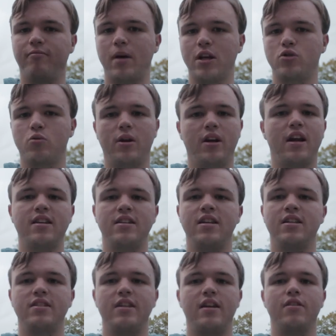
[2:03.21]
By
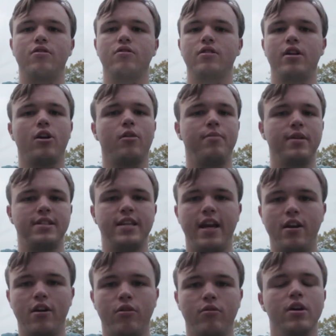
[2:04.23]
2019 standards, they are
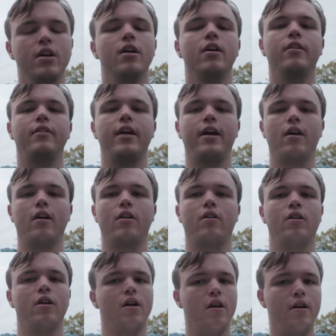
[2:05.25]
potato. They
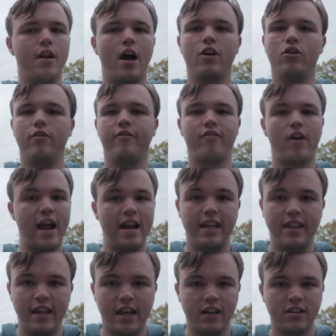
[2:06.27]
are not good for
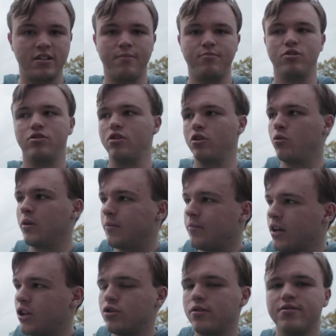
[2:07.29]
anything except just a quick
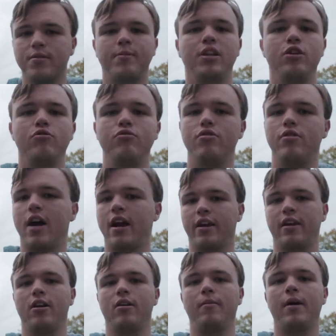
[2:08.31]
picture of something you do not
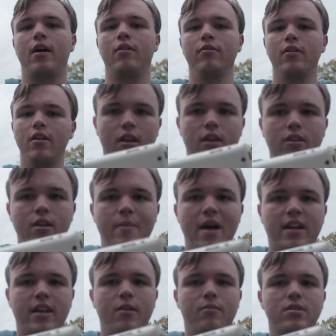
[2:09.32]
care about. The
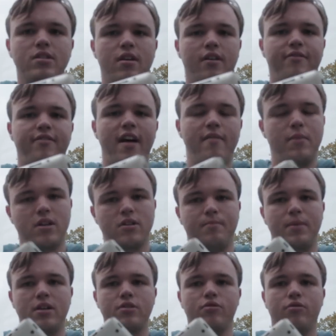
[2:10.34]
back camera is a
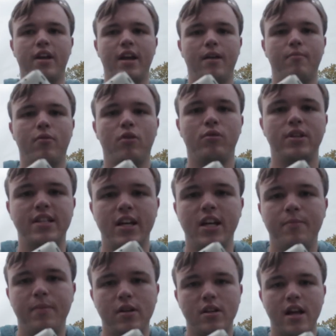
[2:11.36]
5-megapixel camera with
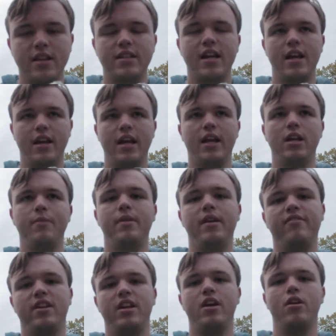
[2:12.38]

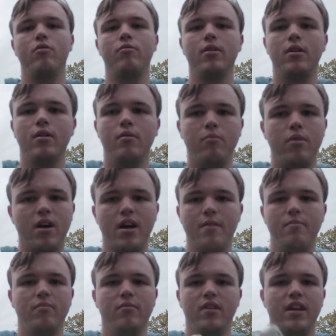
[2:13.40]
1080p video,
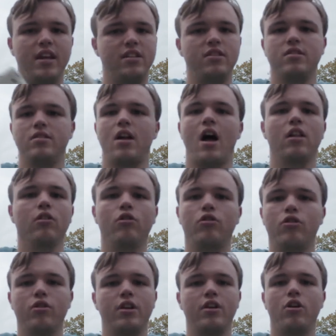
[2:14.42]
but it does not
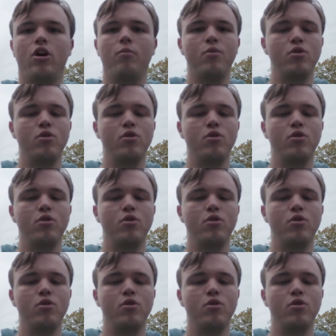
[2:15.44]
look good at all.